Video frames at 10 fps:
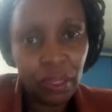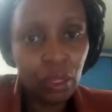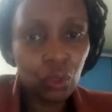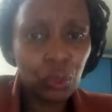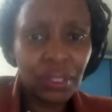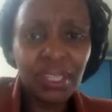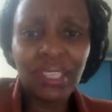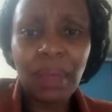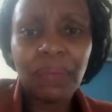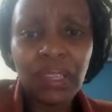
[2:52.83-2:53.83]
So these
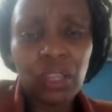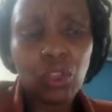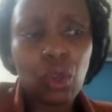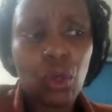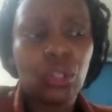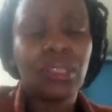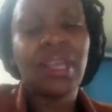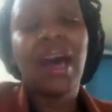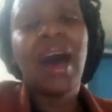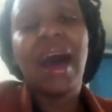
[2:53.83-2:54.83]
subsections
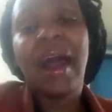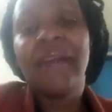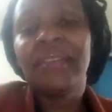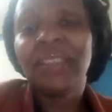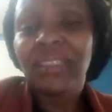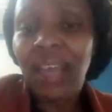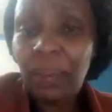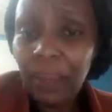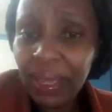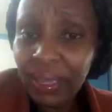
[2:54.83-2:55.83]
are
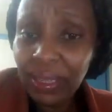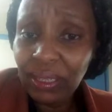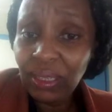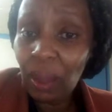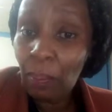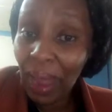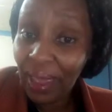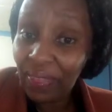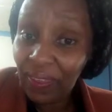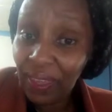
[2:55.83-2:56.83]
determined
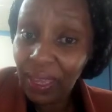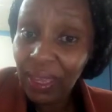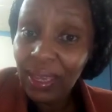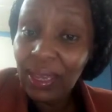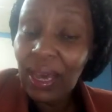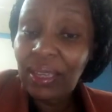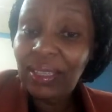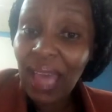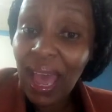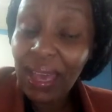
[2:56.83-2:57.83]
by the
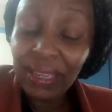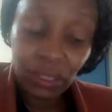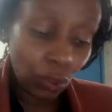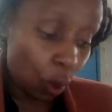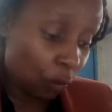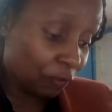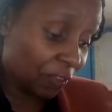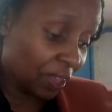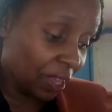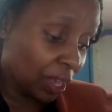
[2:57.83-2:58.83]
size of
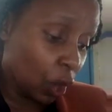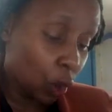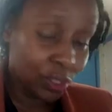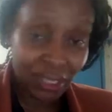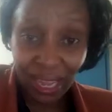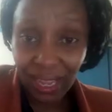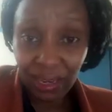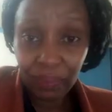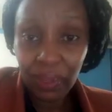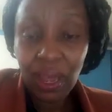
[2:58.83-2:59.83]
the
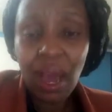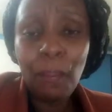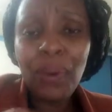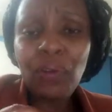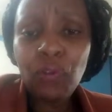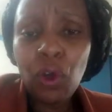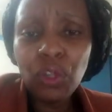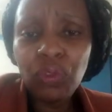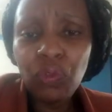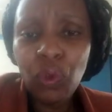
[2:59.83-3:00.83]
hotel. But of
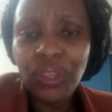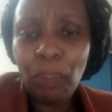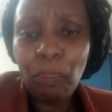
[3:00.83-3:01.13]
course, you've got the